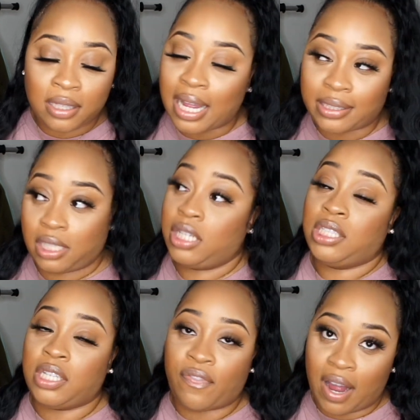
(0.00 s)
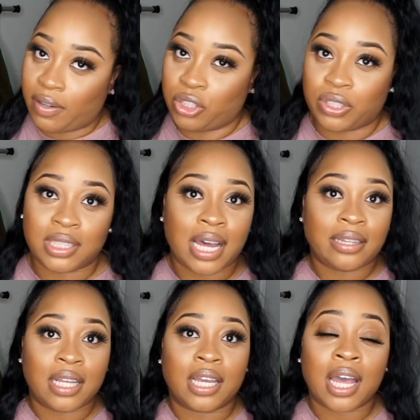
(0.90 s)
like the Yeezy 500s. I
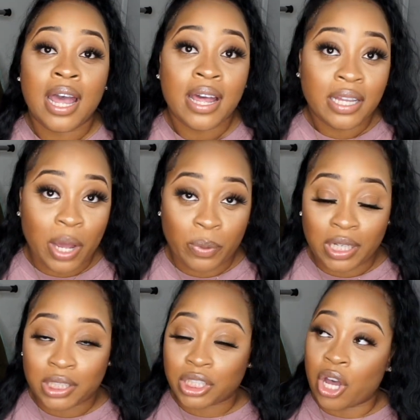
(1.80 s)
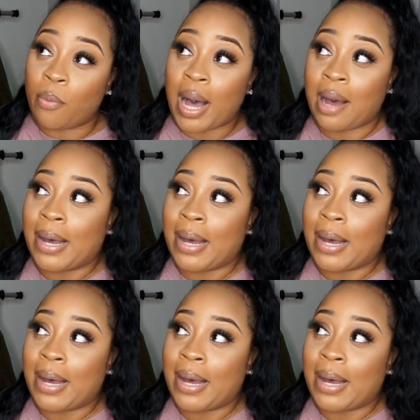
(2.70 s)
think that would look so bomb.